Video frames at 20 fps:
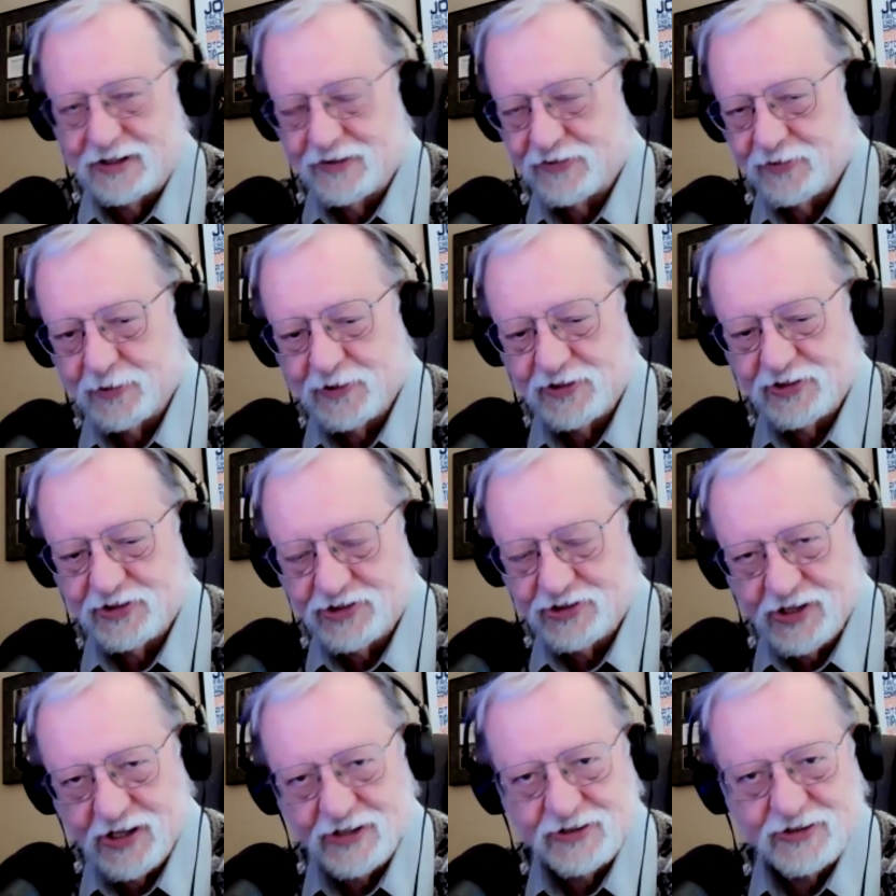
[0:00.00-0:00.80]
And if there is
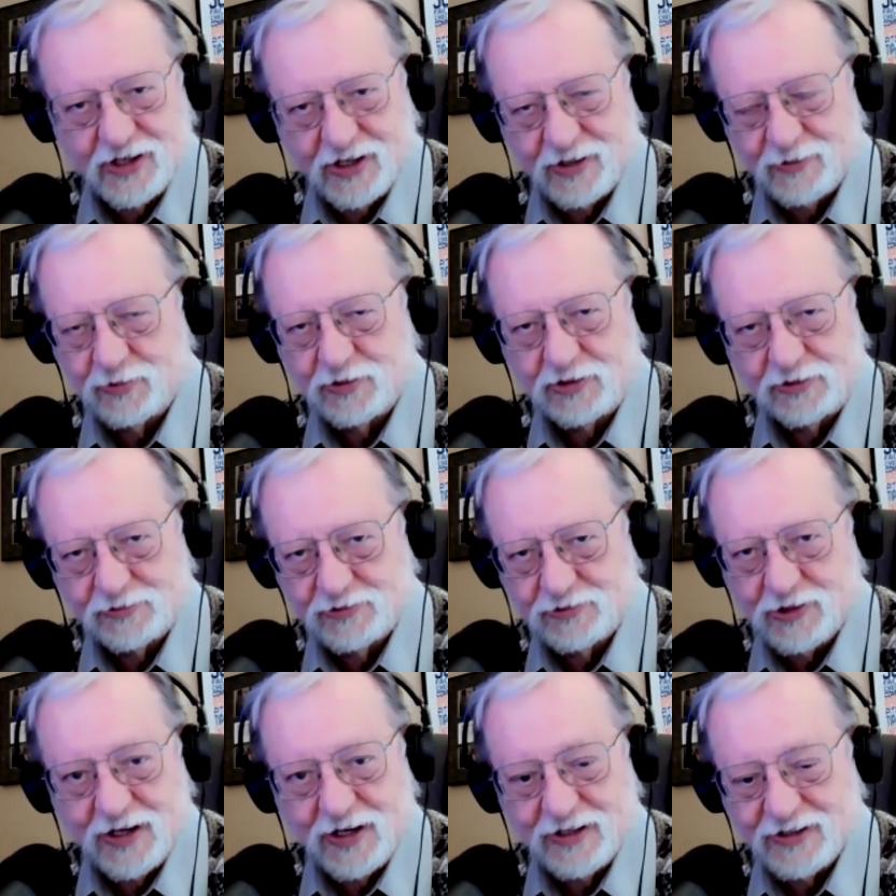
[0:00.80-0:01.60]
a shutdown,
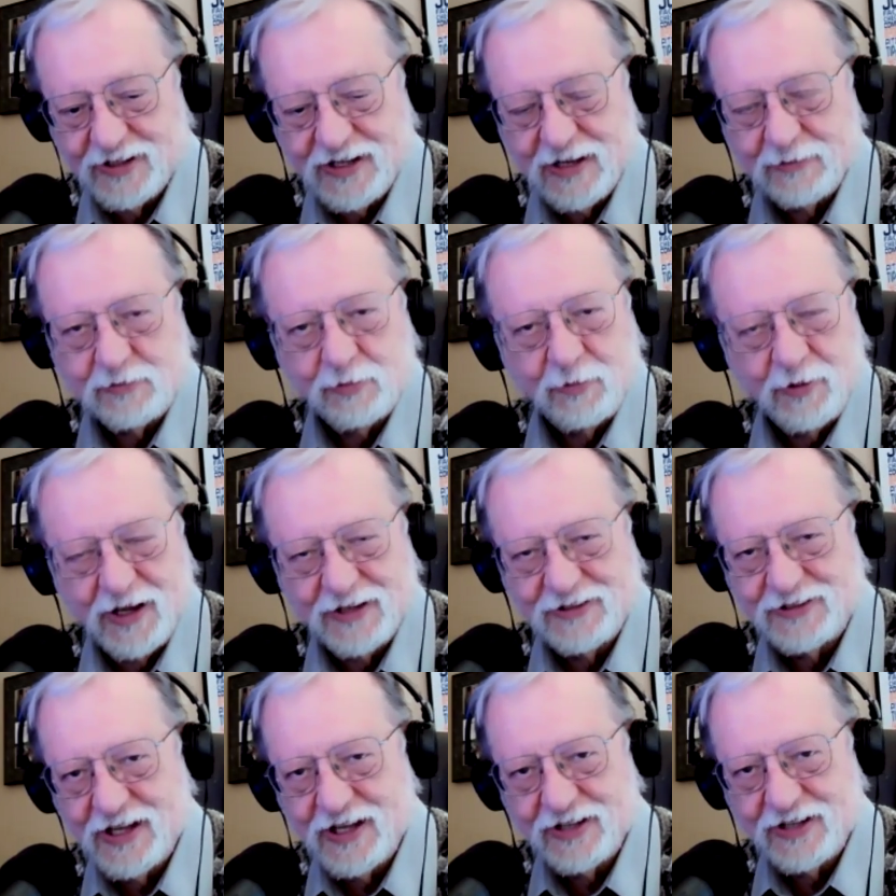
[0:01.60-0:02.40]
we'll try to keep the
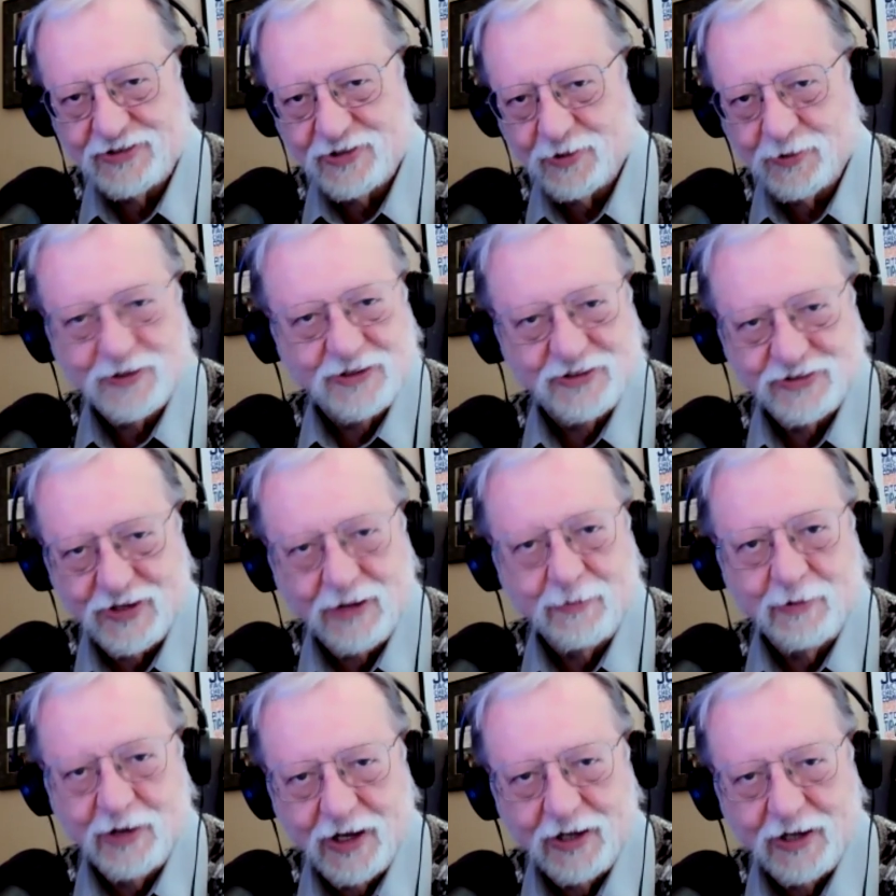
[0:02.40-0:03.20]
podcast going
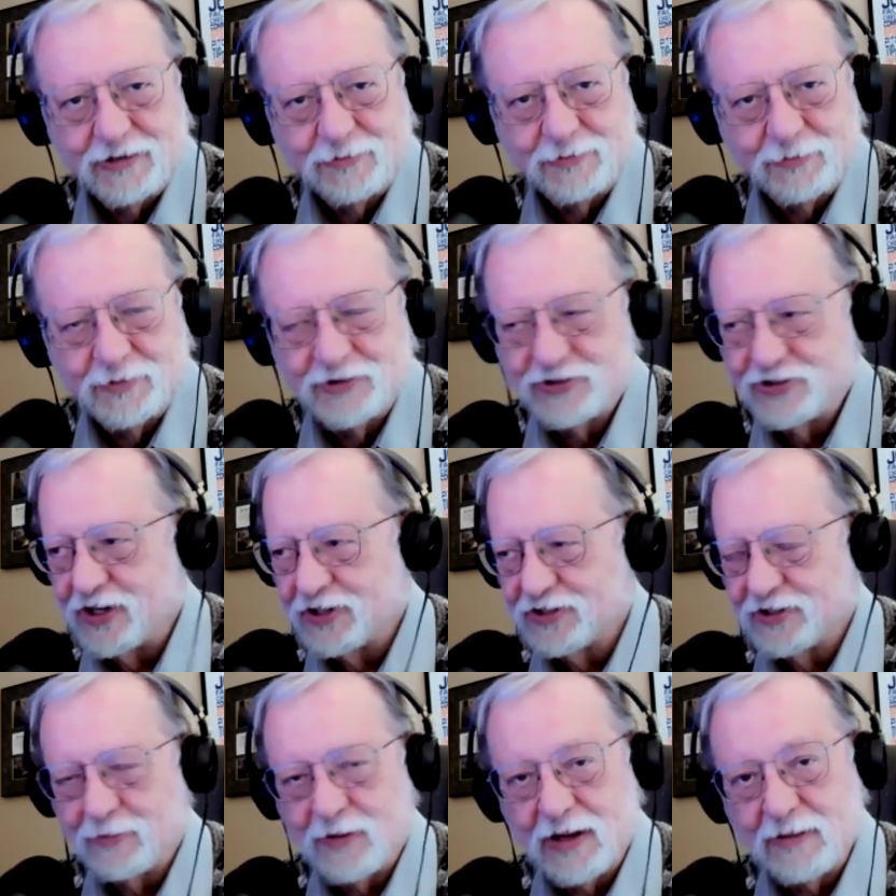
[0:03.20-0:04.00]
somehow.
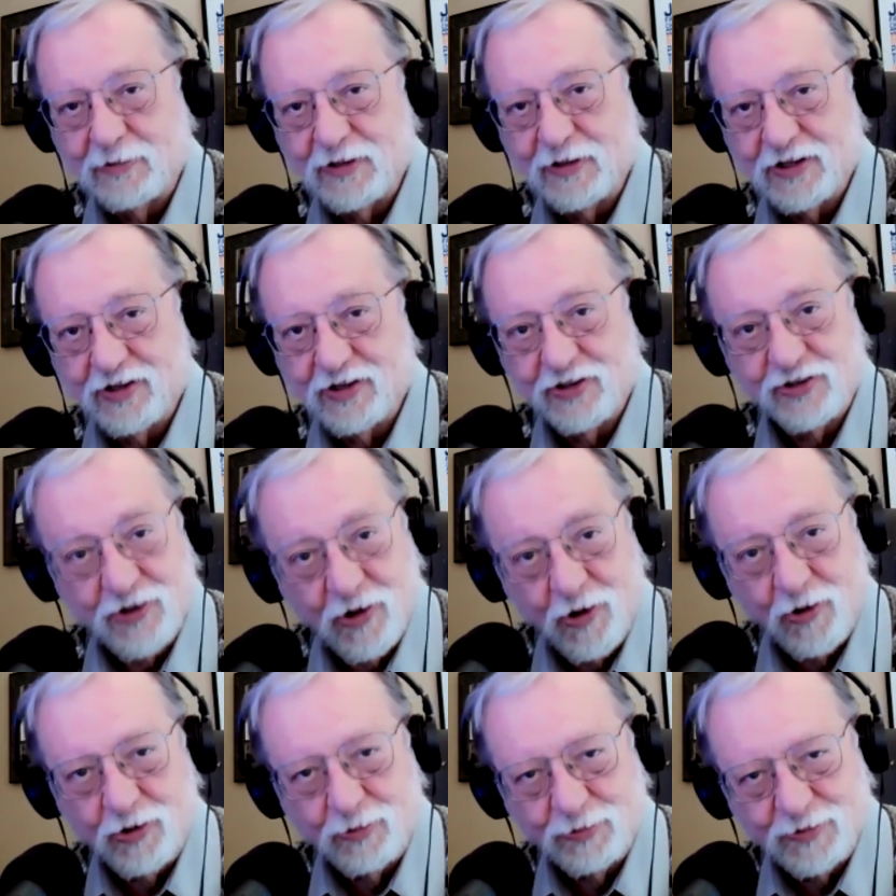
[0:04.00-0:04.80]
Duncan may be at his
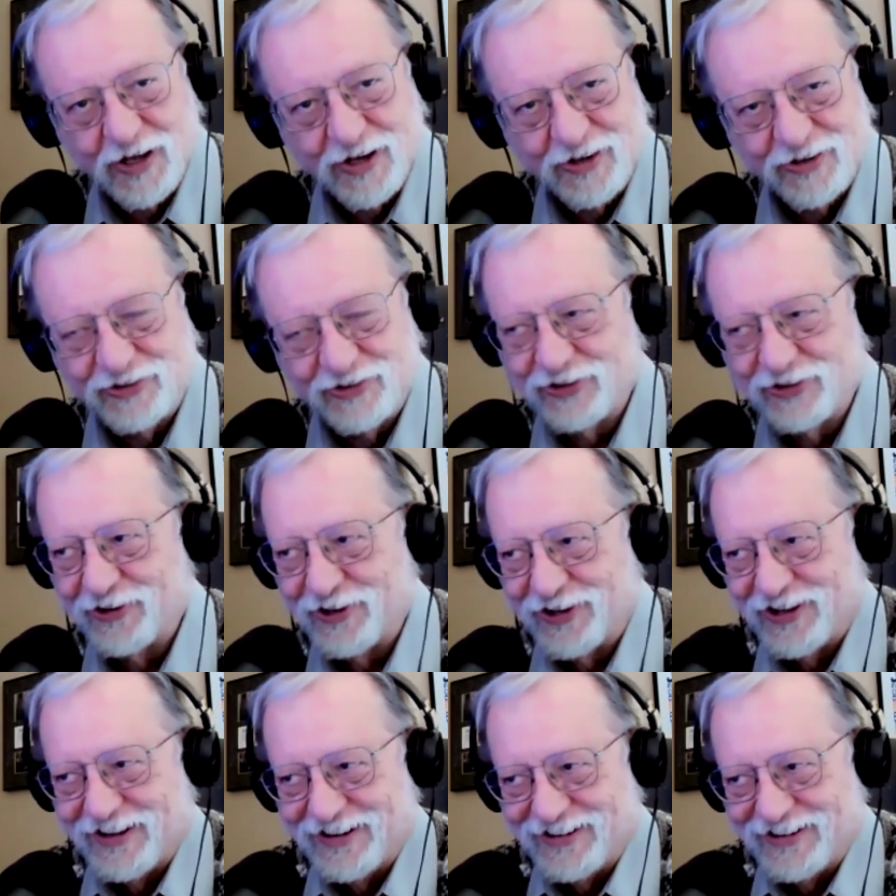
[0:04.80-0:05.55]
home, not as in,